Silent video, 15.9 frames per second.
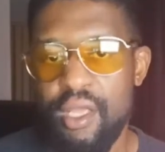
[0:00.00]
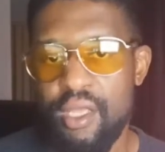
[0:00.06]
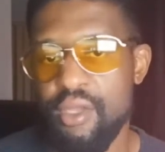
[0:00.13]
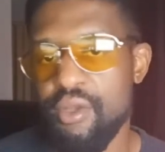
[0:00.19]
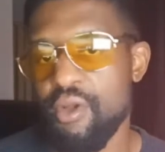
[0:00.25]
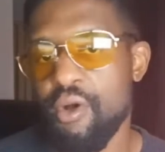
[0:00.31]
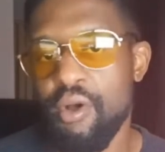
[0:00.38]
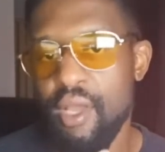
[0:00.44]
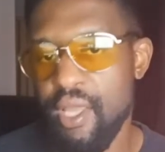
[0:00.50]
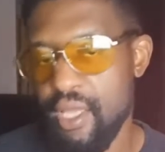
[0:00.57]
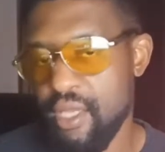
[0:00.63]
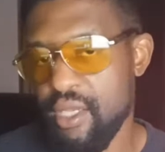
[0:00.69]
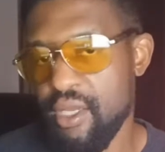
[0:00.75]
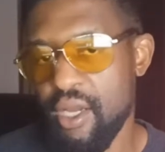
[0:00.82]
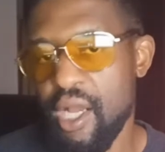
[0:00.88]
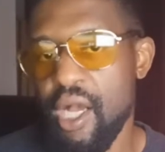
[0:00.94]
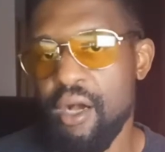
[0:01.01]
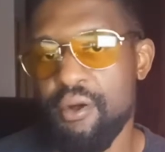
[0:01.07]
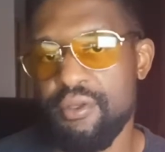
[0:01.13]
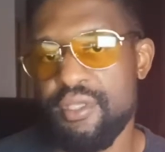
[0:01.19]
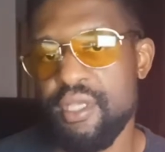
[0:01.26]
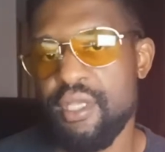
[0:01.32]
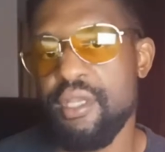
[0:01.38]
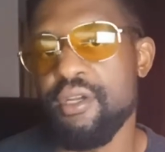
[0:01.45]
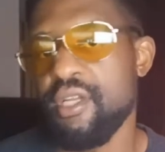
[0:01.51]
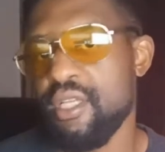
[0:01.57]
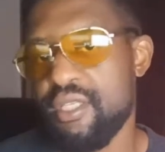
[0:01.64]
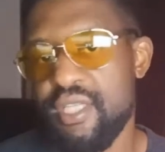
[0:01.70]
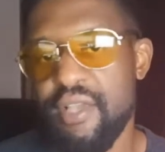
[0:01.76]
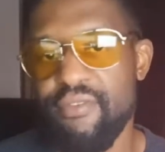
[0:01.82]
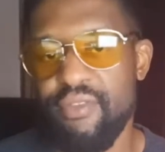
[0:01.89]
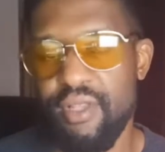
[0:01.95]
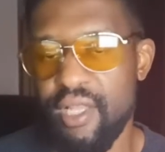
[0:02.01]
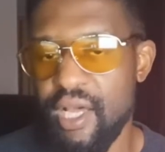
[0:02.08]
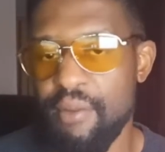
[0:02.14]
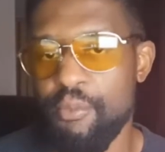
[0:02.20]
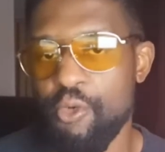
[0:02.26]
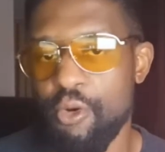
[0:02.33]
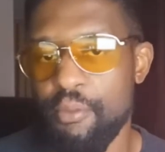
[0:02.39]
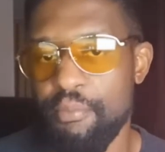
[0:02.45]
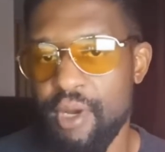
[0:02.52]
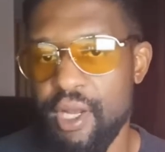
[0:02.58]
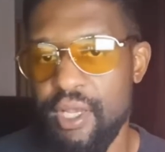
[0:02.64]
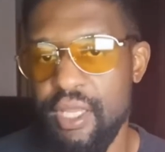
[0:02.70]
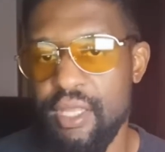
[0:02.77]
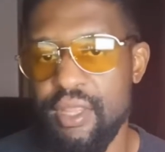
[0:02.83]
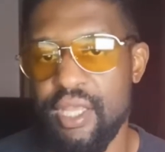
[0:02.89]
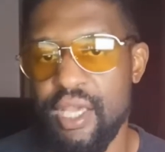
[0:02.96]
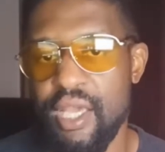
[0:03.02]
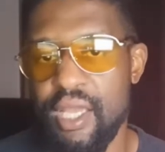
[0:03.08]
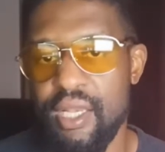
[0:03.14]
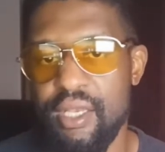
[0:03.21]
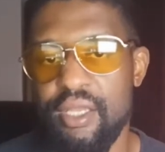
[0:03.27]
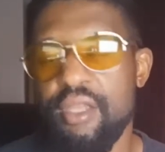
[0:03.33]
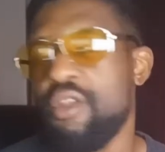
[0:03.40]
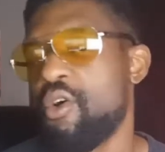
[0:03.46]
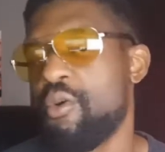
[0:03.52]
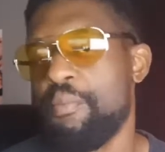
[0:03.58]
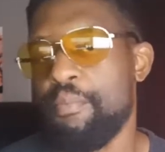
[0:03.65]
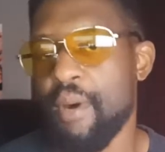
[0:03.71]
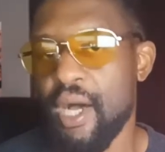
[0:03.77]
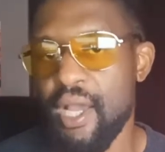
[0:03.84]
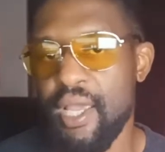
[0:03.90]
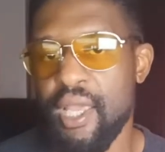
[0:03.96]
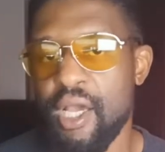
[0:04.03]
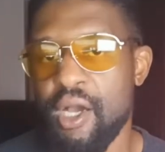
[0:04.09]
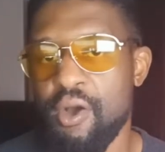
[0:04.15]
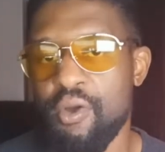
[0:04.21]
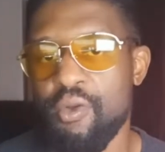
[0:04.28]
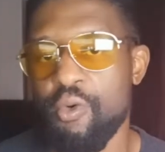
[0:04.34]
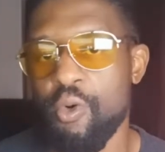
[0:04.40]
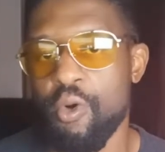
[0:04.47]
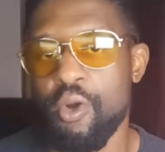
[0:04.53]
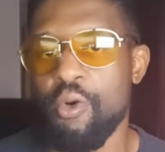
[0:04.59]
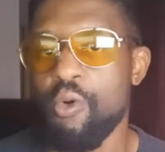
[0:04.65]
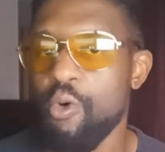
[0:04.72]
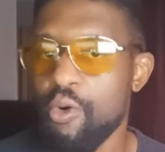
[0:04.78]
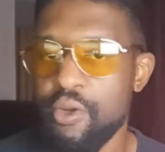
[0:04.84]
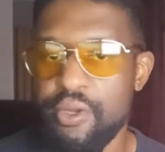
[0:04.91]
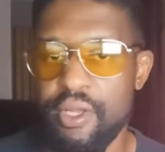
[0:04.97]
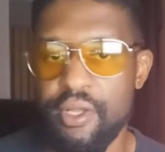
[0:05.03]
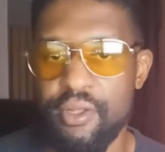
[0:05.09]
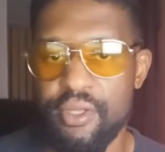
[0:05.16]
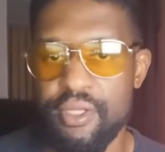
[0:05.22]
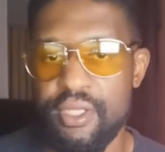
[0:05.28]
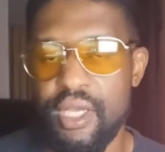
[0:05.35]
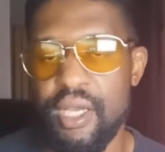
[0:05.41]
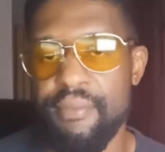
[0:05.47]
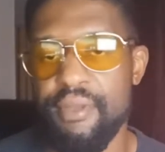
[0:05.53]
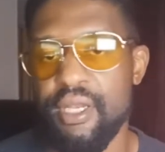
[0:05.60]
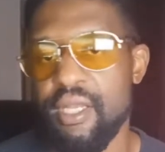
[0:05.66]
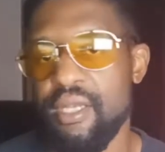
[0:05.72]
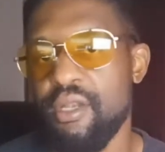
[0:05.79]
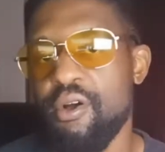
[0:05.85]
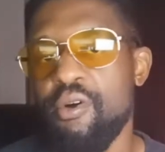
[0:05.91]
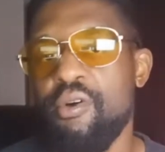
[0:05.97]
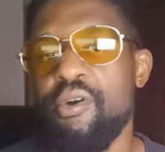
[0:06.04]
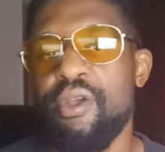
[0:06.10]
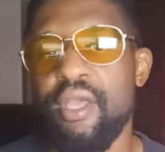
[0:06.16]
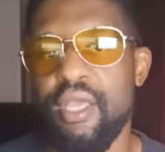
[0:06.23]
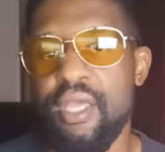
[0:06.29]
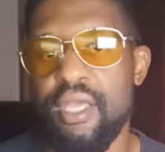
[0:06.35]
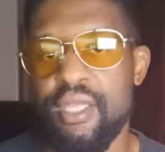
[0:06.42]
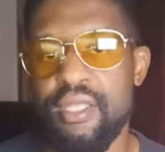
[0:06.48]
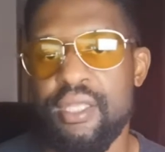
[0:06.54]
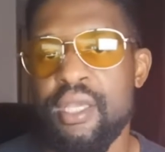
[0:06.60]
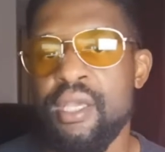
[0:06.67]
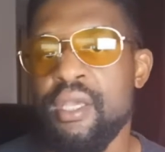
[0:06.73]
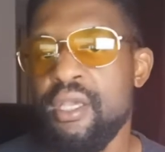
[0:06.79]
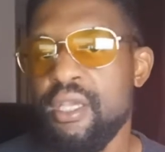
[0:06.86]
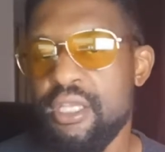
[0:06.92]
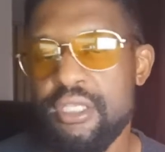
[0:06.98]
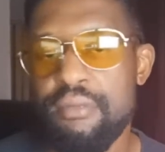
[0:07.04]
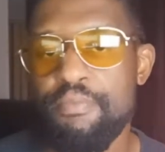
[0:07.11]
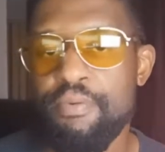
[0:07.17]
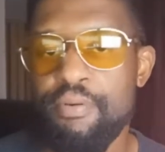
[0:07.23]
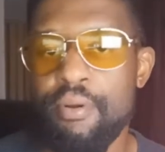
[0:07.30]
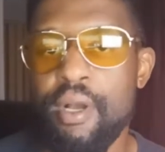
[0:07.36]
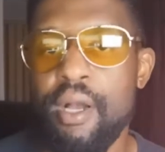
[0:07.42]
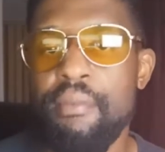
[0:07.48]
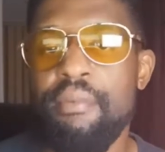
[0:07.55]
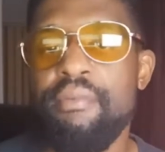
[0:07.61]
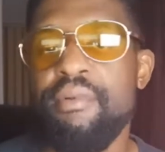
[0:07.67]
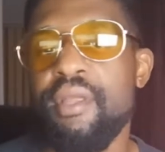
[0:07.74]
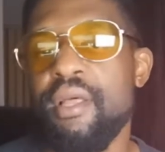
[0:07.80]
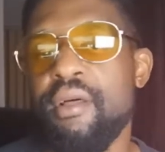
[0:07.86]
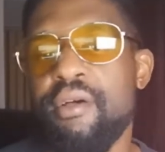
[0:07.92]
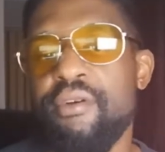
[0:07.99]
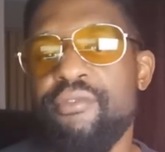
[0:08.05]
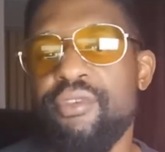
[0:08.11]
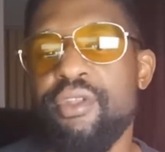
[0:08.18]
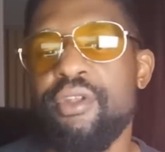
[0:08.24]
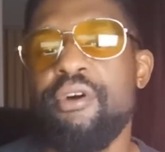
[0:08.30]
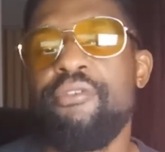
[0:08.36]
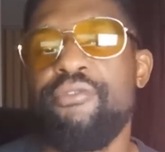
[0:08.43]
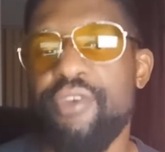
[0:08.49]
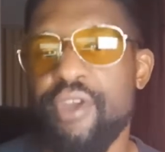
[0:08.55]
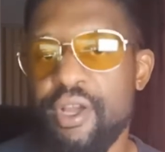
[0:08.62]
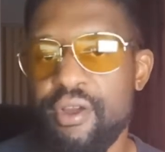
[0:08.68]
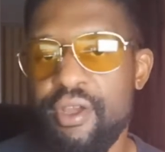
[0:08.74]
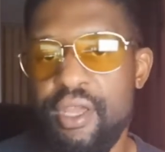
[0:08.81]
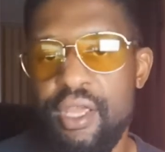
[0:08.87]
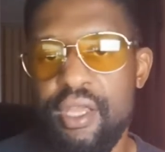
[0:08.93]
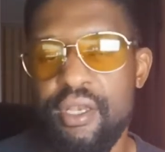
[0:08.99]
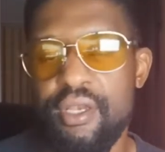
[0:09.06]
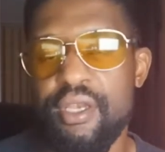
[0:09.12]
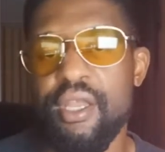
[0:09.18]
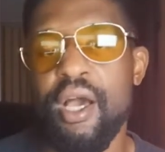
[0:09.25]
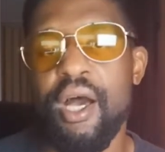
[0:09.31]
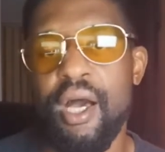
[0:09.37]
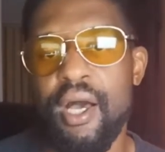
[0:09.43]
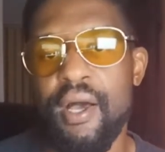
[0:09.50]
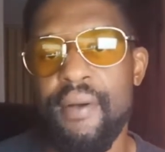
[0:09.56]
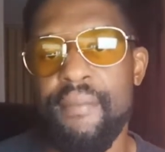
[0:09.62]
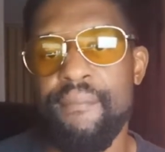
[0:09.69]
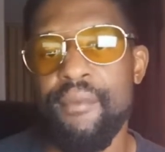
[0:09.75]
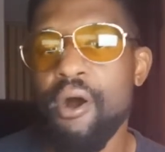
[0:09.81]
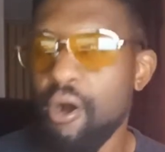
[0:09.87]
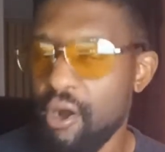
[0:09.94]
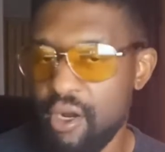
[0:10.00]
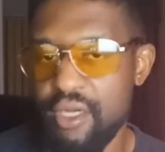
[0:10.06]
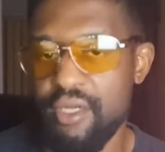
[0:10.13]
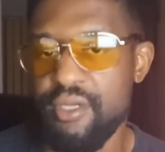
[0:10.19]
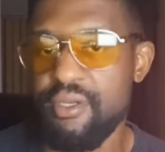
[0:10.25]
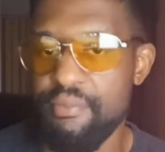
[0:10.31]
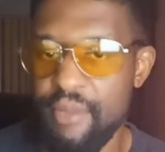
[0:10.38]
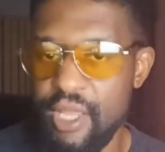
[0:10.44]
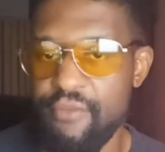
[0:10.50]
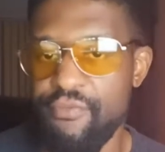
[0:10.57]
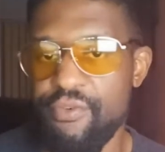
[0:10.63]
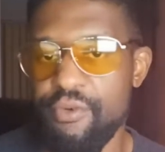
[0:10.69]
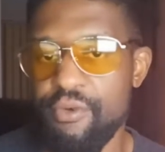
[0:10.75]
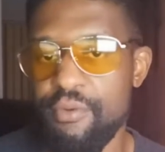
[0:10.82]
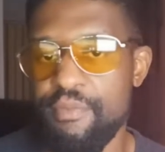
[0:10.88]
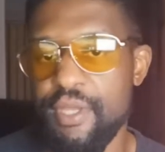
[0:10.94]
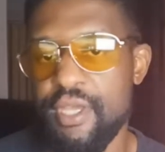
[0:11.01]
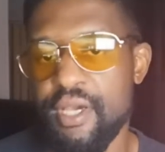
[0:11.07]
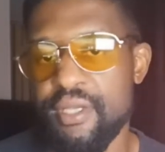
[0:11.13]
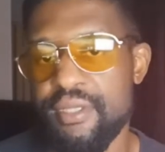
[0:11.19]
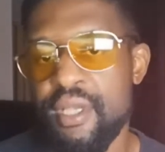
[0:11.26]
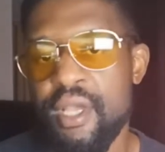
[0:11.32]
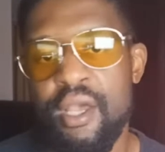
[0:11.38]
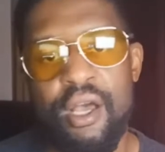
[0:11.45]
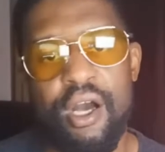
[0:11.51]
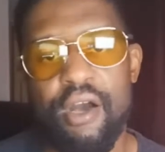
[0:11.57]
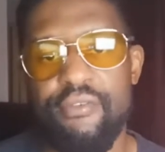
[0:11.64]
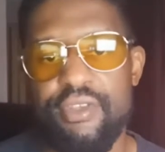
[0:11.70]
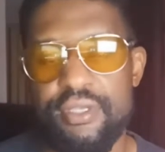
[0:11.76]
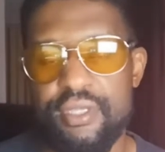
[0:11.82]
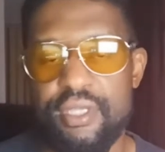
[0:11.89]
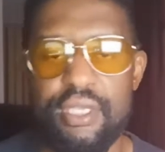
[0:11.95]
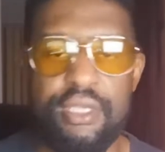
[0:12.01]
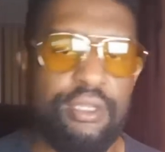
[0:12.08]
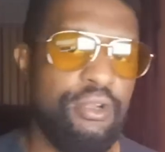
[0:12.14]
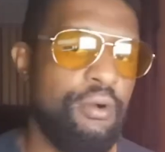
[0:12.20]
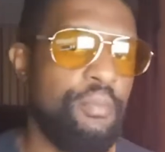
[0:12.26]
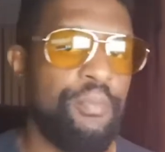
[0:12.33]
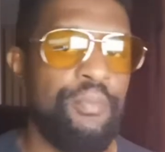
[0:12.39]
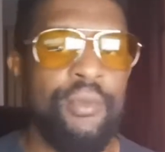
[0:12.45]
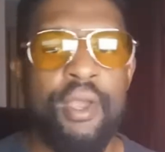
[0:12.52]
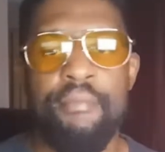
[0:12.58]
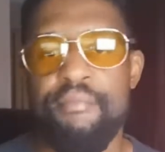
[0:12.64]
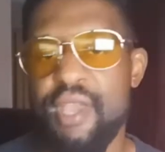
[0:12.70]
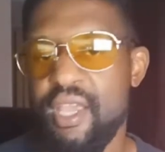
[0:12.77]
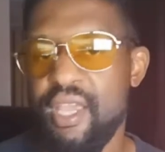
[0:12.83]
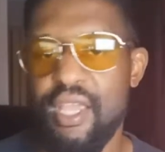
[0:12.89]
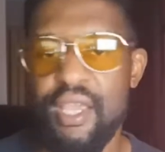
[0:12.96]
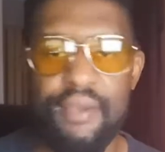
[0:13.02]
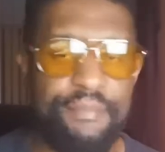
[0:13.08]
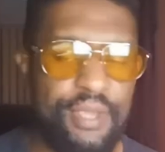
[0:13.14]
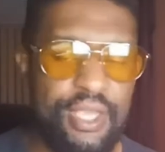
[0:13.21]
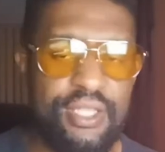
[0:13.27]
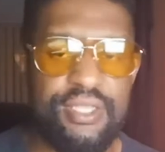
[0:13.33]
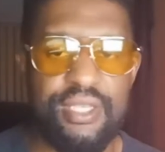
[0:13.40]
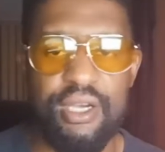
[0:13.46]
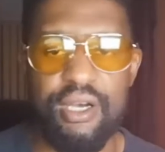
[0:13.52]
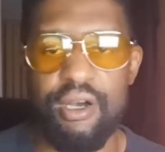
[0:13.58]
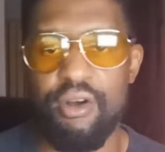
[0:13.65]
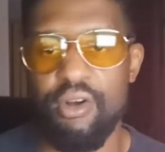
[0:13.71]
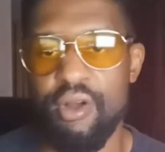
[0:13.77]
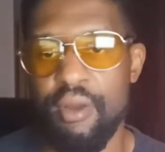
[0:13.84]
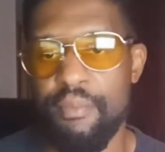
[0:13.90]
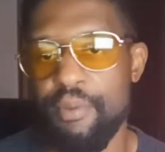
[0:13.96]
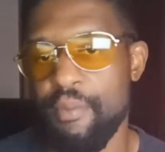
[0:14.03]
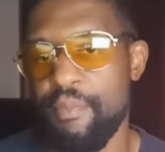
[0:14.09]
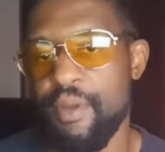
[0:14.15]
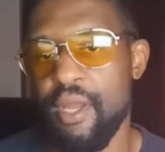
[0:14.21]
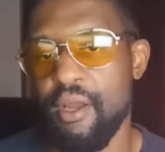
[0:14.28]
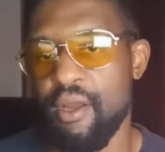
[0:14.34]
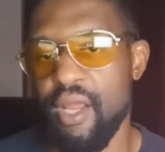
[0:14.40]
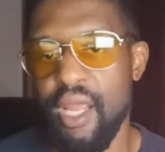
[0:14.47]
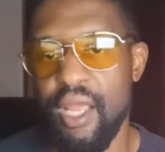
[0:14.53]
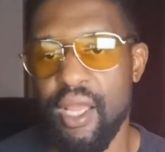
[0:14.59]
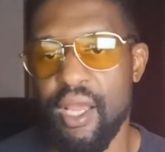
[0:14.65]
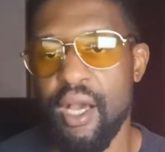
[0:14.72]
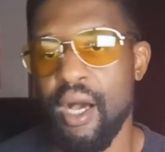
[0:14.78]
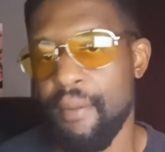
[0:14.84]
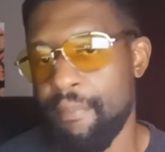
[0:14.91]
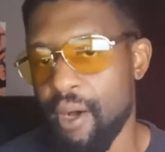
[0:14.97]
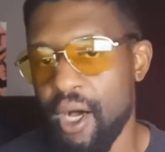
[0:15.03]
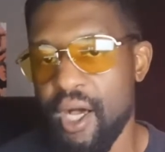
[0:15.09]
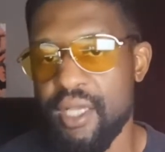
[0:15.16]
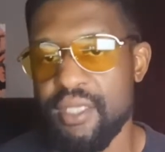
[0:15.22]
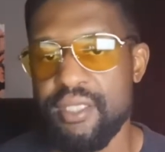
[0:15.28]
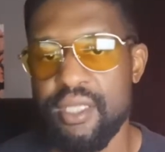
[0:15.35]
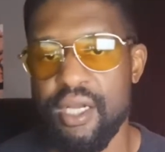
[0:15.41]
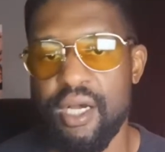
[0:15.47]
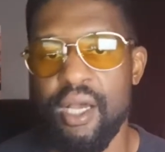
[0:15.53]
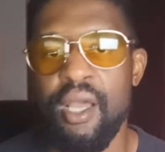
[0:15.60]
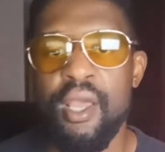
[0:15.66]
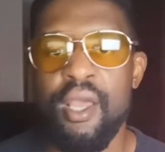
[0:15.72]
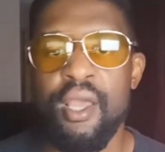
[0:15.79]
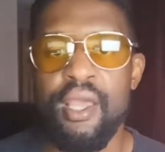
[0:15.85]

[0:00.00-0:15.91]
in your house, you're gonna save a lot more money than buying out or ordering all the time. And I know it's probably very hard to make food, because obviously making a pizza or preparing pasta